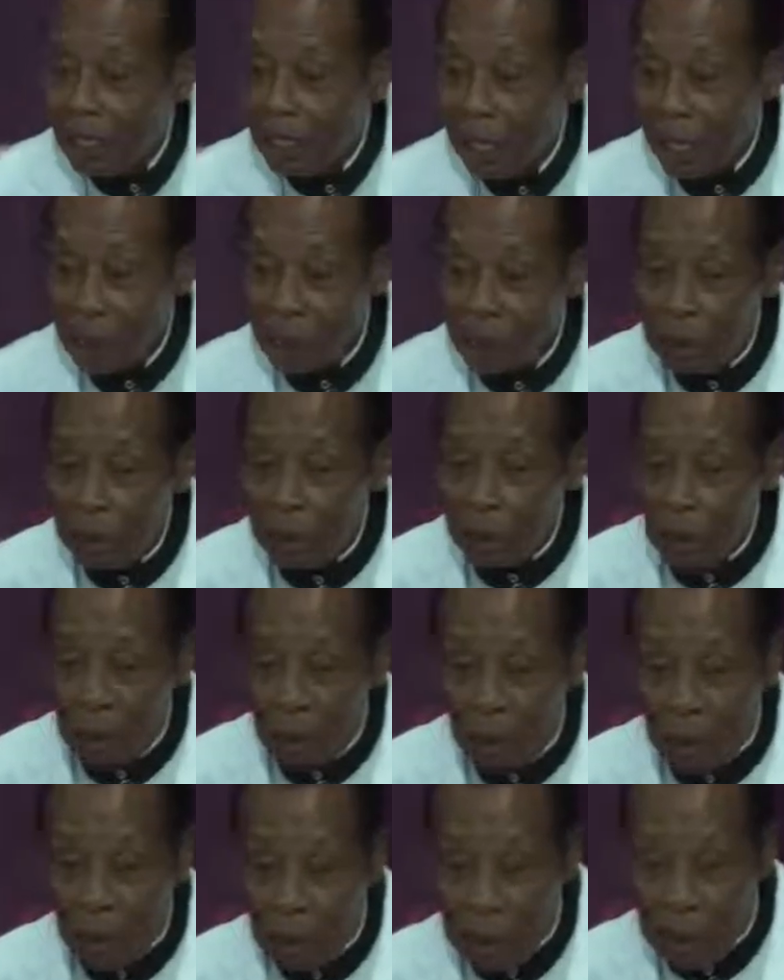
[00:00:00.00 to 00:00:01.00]
How do you
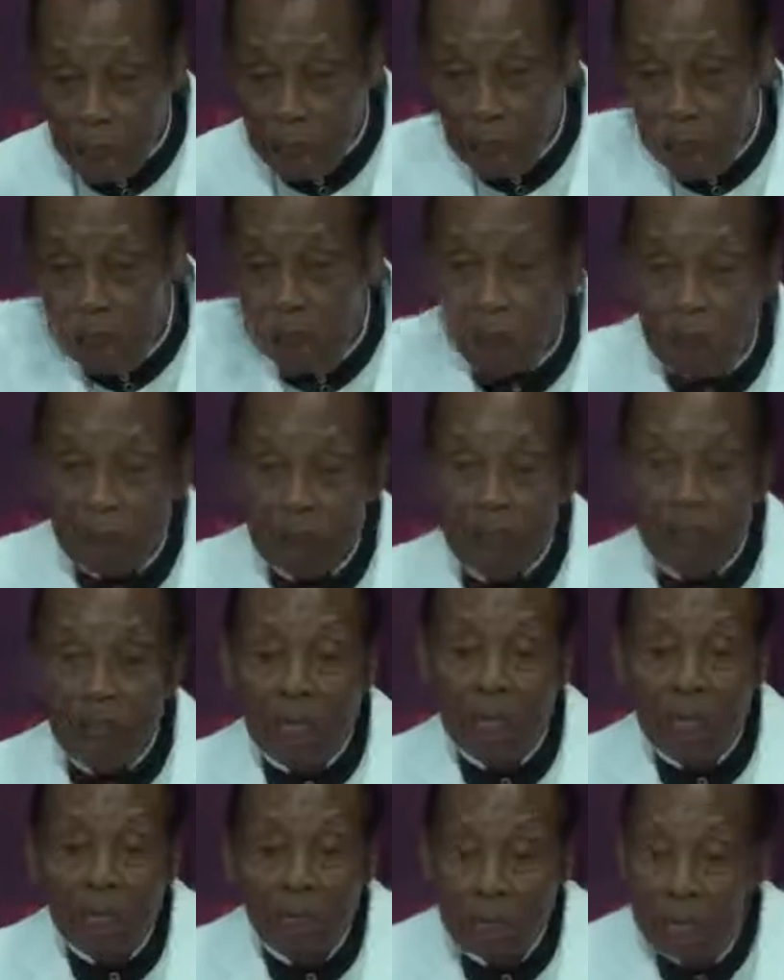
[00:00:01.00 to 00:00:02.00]
know? I said, I know what you
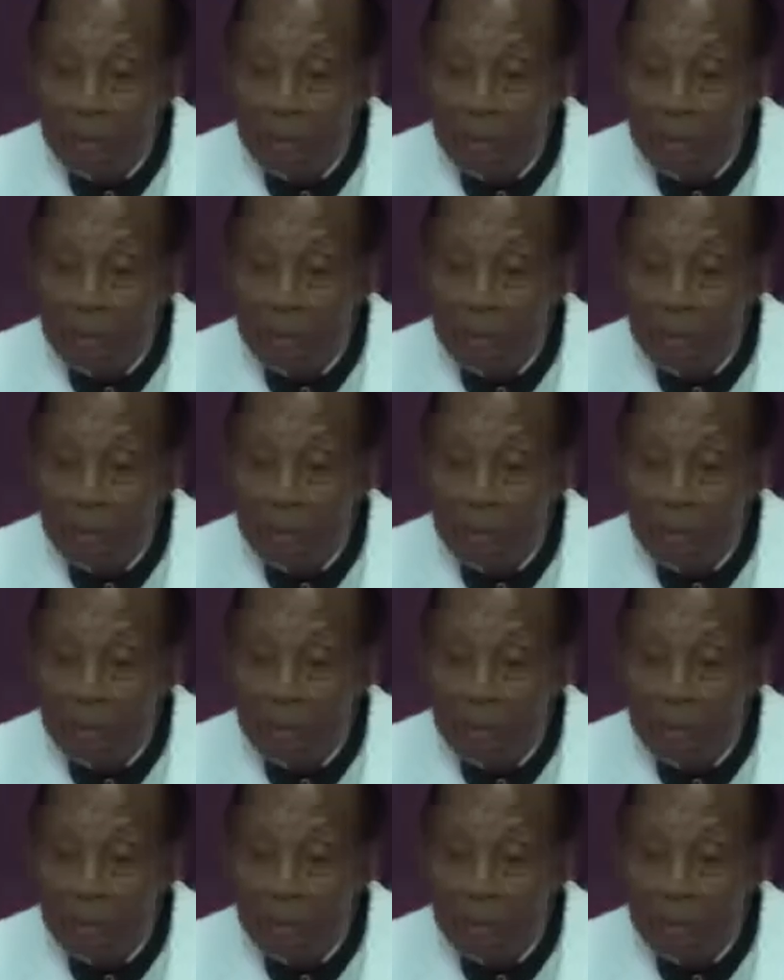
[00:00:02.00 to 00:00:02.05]
think.